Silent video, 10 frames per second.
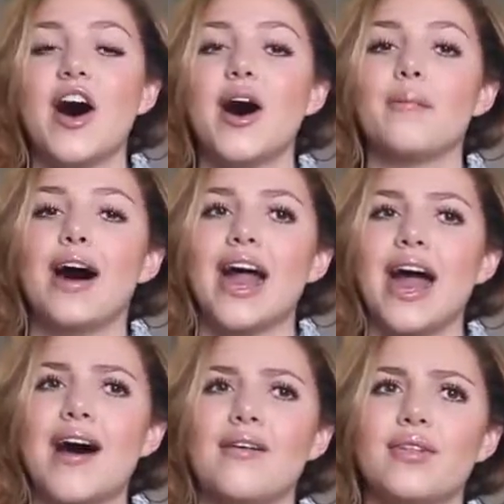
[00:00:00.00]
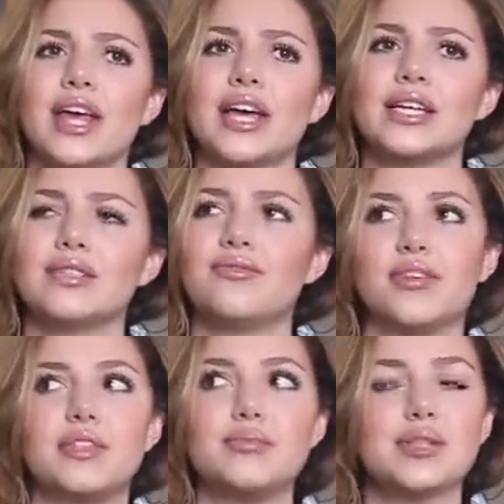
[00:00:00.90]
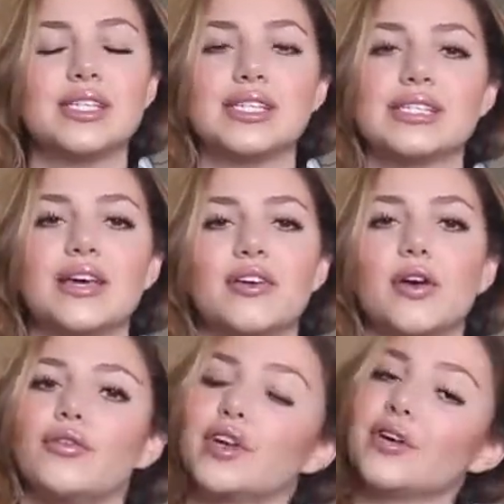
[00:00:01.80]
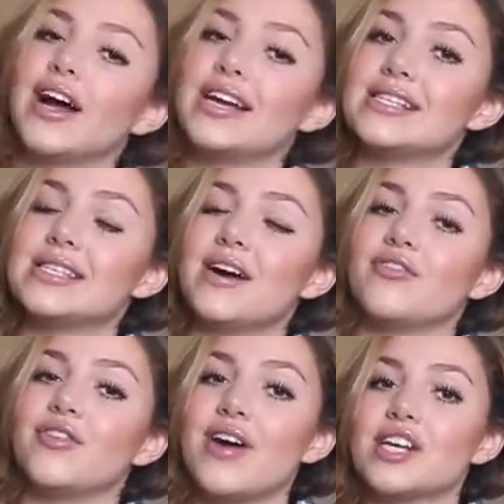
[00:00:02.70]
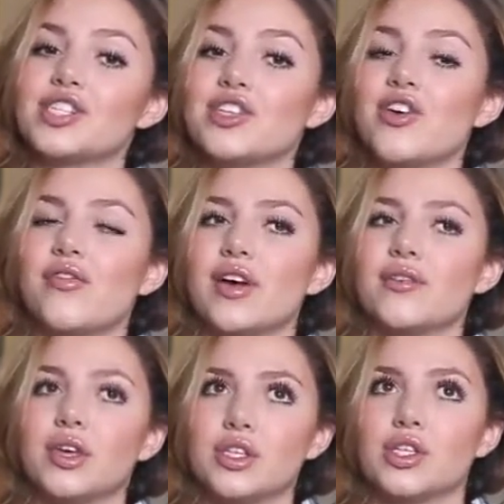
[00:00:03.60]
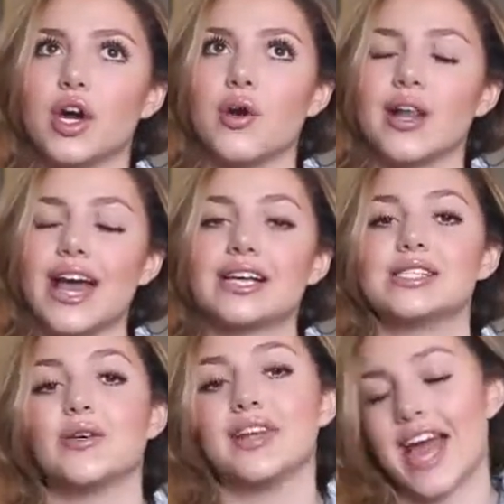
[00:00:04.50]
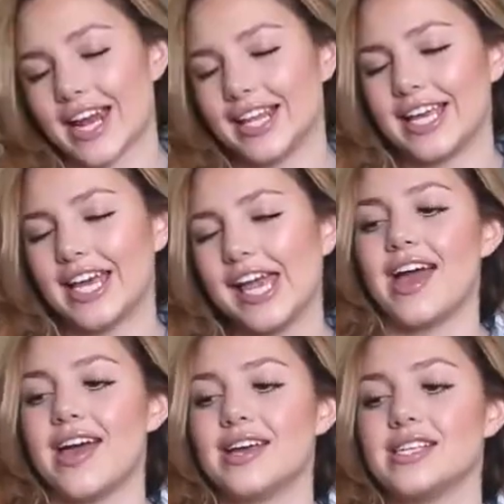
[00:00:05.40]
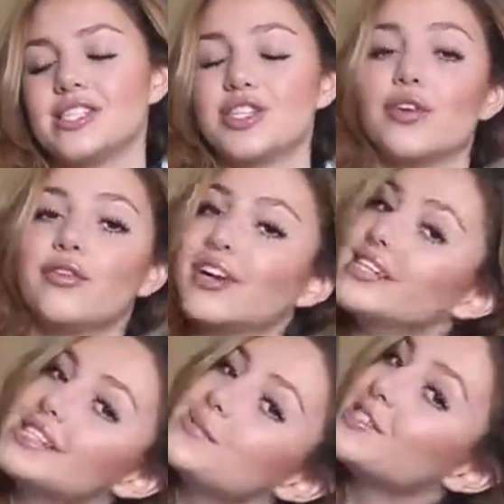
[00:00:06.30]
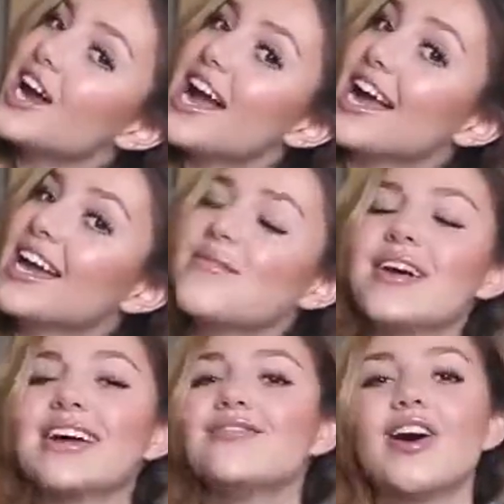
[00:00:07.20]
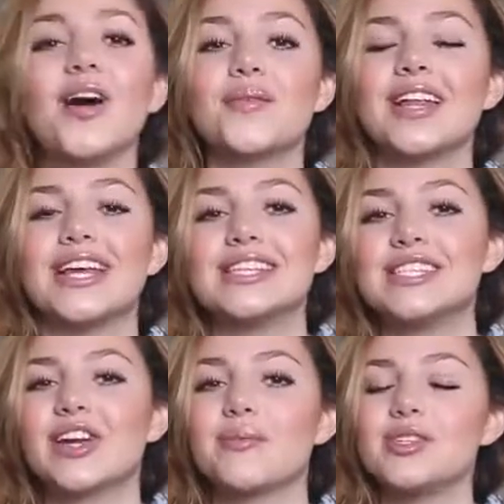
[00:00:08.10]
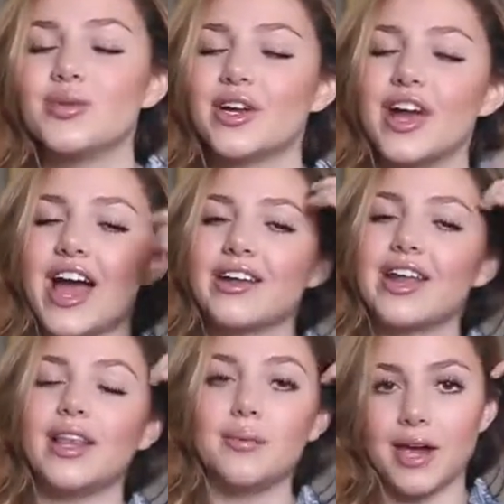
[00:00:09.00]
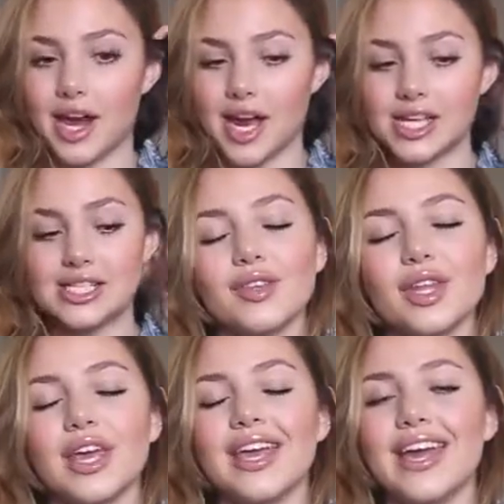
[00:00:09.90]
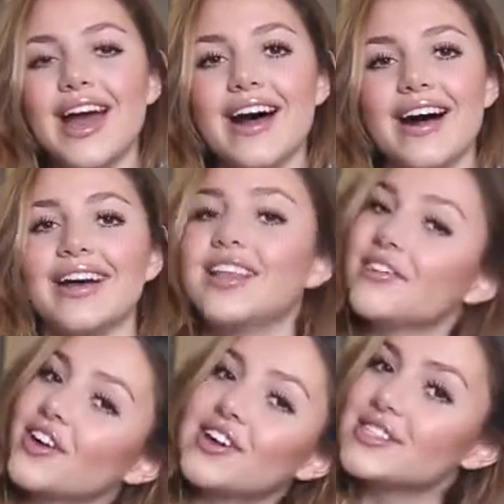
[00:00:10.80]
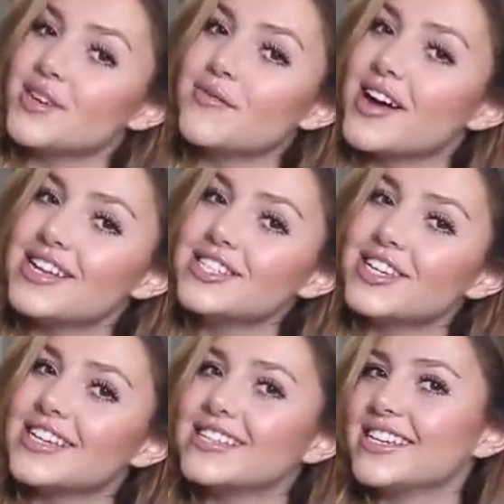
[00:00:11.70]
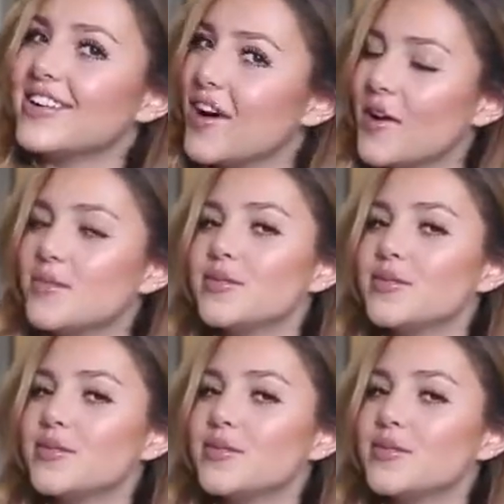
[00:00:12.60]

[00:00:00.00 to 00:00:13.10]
I have like a 15% discount code for you guys for Fashion Nova if you use the code XONATALIE. And don't forget to subscribe and follow me on Instagram and Twitter at Nathalie Paris. Yeah, I love you all so much. I send you all